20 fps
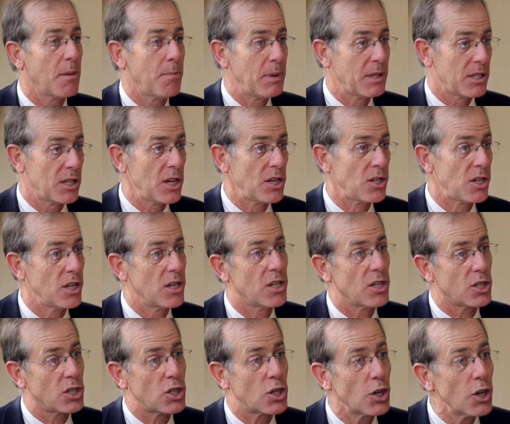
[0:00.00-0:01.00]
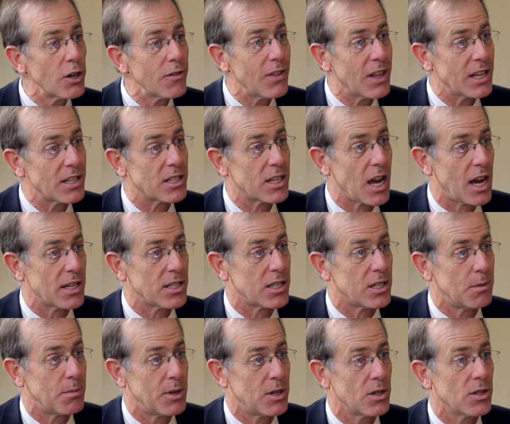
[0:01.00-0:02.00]
position to serve these
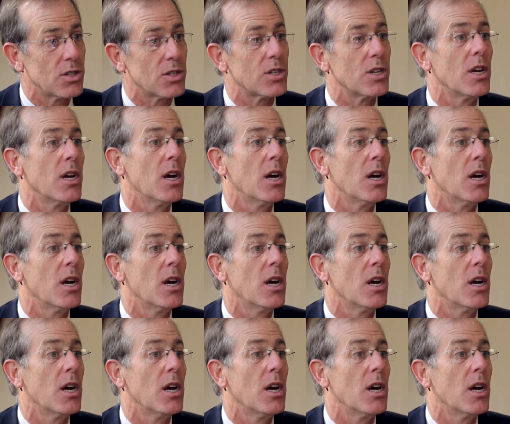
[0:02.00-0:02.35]
customers